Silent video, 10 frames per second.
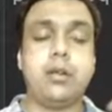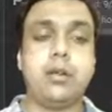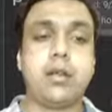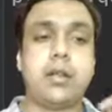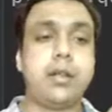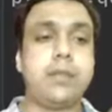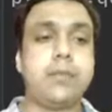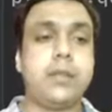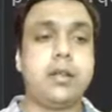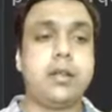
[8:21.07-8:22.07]
right?
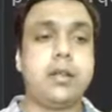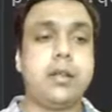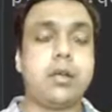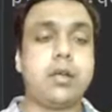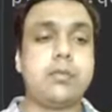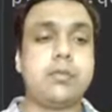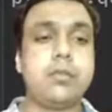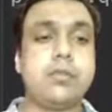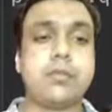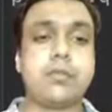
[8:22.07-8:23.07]
Now comes
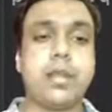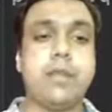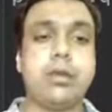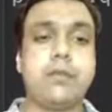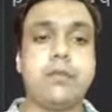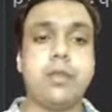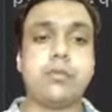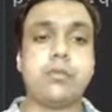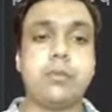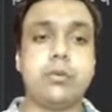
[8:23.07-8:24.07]
this
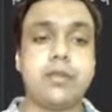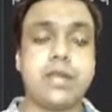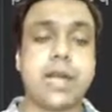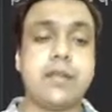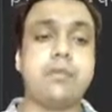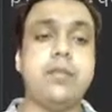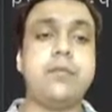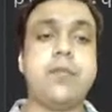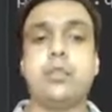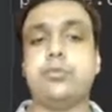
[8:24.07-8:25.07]
screen.fill. So that's
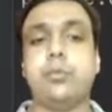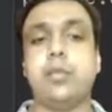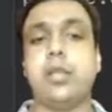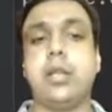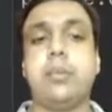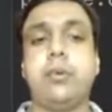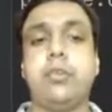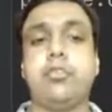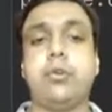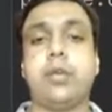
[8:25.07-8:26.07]
the function with the help of
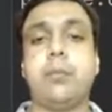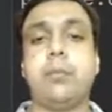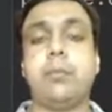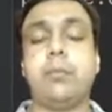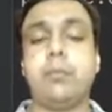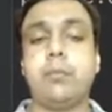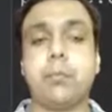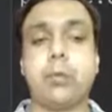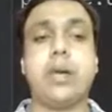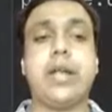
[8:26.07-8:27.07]
which you can
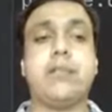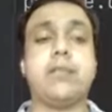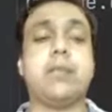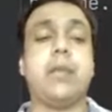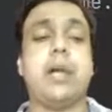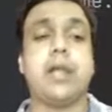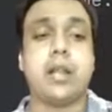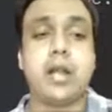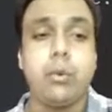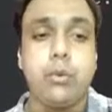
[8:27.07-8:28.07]
provide some
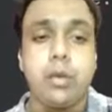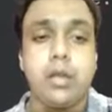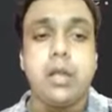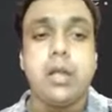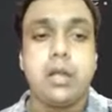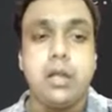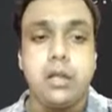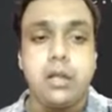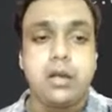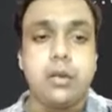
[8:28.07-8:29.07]
background
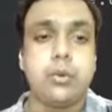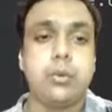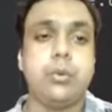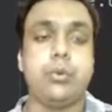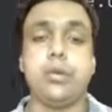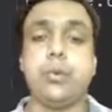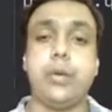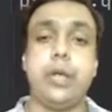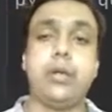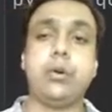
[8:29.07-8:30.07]
color to the
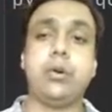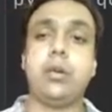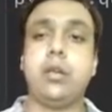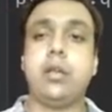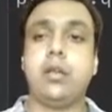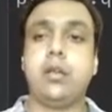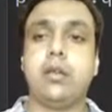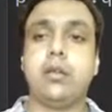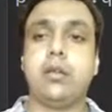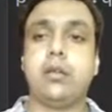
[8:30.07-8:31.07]
window
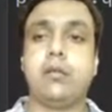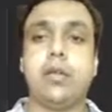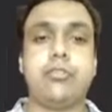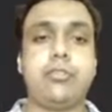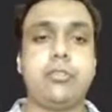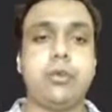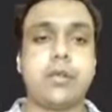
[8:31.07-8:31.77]
which you are